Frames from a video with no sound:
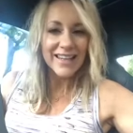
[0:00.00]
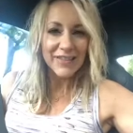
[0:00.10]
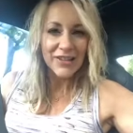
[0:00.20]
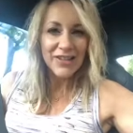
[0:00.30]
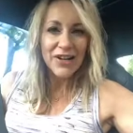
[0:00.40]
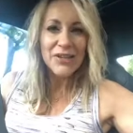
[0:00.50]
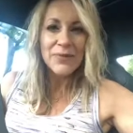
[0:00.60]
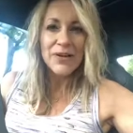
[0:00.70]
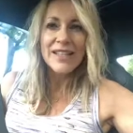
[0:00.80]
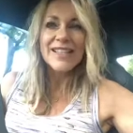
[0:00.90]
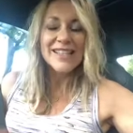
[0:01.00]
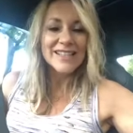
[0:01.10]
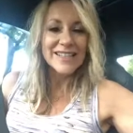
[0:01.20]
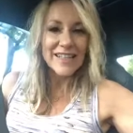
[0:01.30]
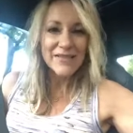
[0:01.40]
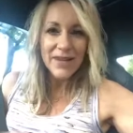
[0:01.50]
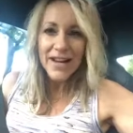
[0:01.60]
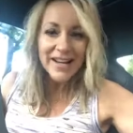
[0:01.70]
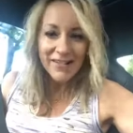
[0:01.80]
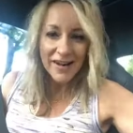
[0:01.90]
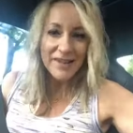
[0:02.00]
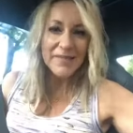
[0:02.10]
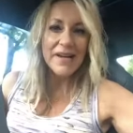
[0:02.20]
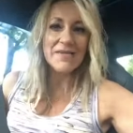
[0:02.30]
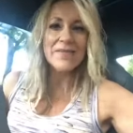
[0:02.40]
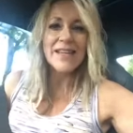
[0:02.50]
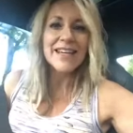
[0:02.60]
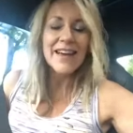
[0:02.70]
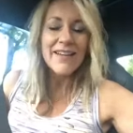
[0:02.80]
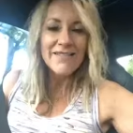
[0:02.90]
11 o'clock in the morning, to see my grandbaby,